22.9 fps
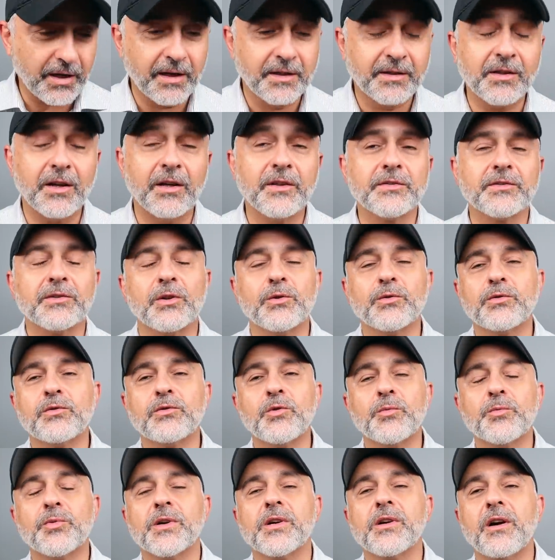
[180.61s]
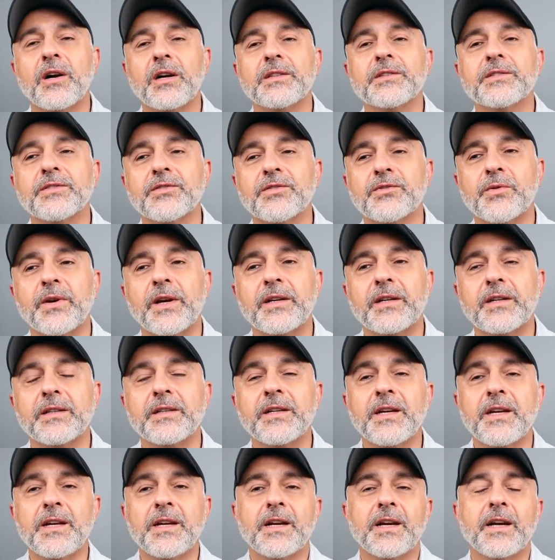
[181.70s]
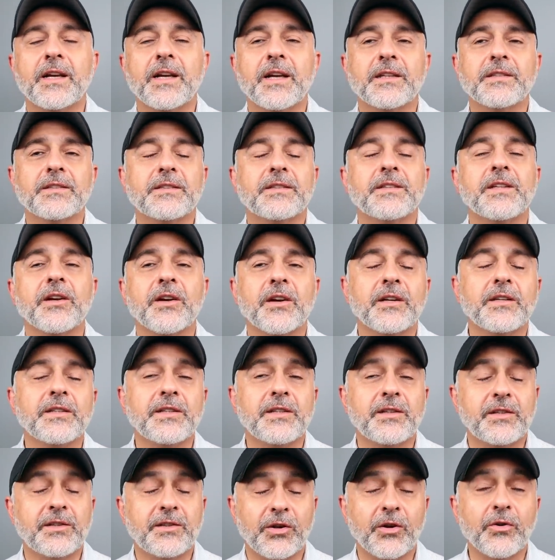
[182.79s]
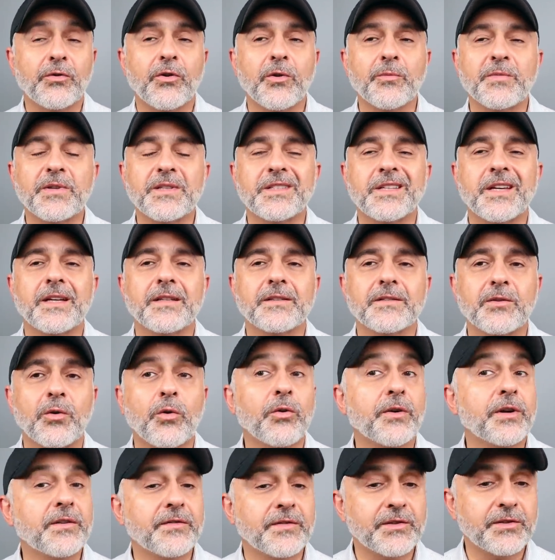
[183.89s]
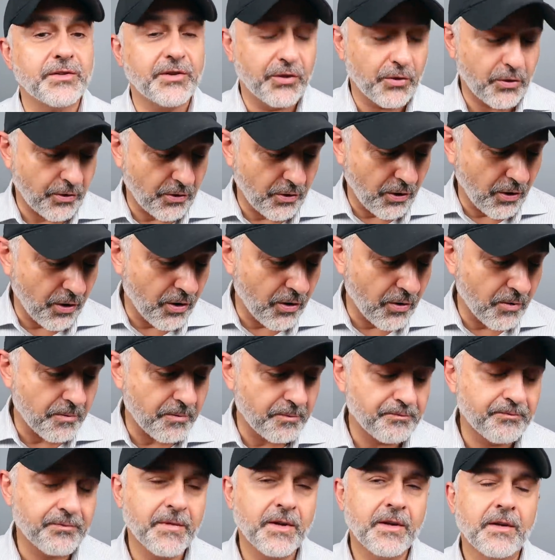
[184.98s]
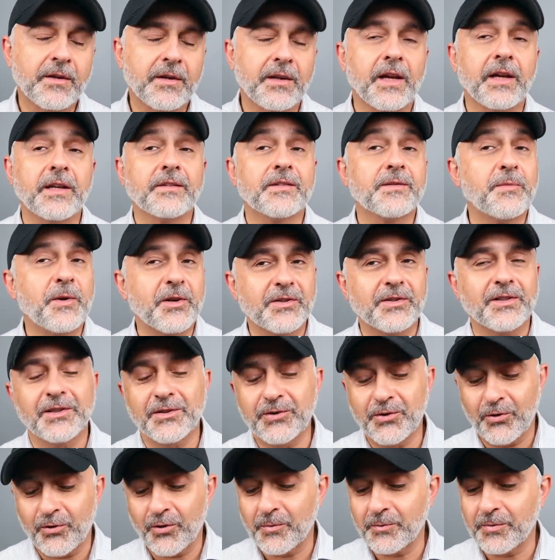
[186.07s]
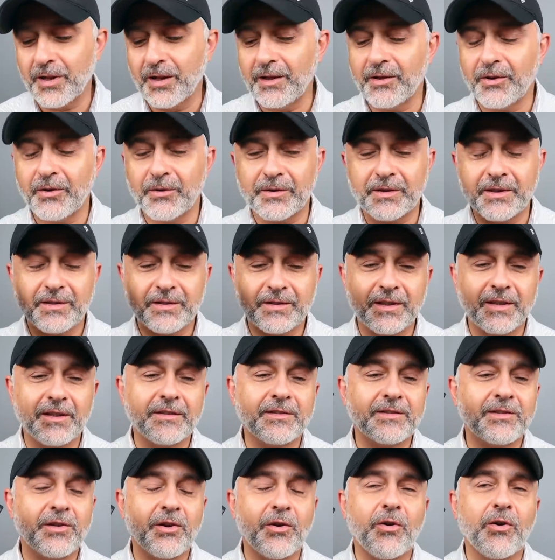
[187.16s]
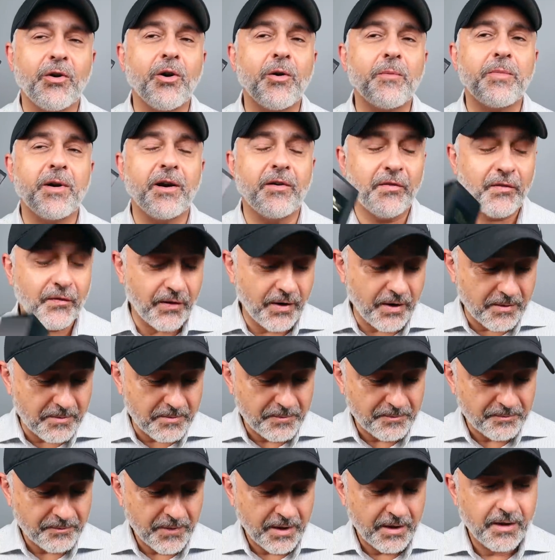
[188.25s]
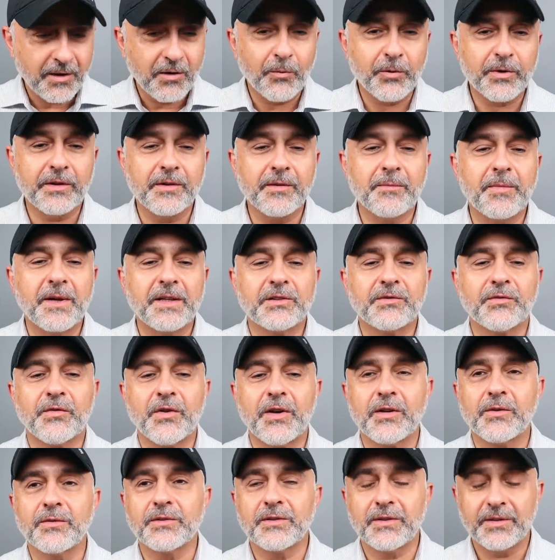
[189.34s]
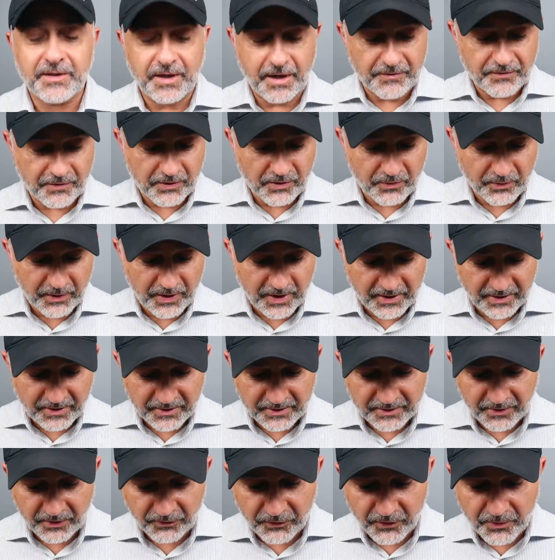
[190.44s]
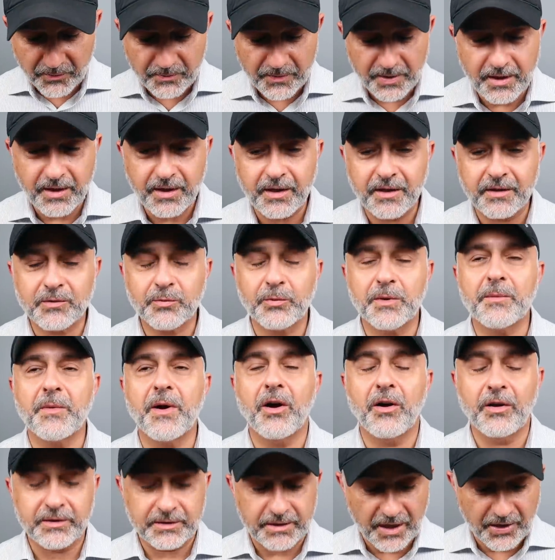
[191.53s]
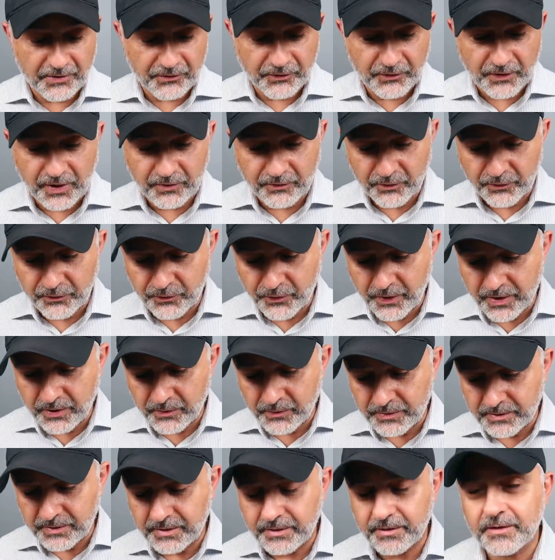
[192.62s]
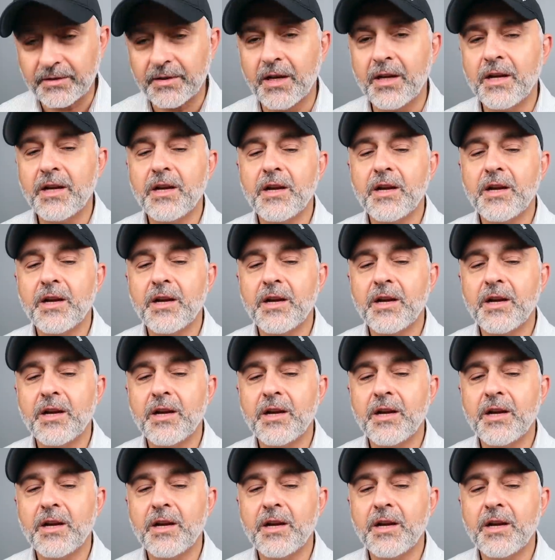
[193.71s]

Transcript: It's also super concentrated against the uh, Dior Homme Intense or even Dior Homme and especially Dior Homme Cologne. This is Dior Homme Parfum, one of the best fragrances ever created. For me, it's one of my all-time favorite fragrances.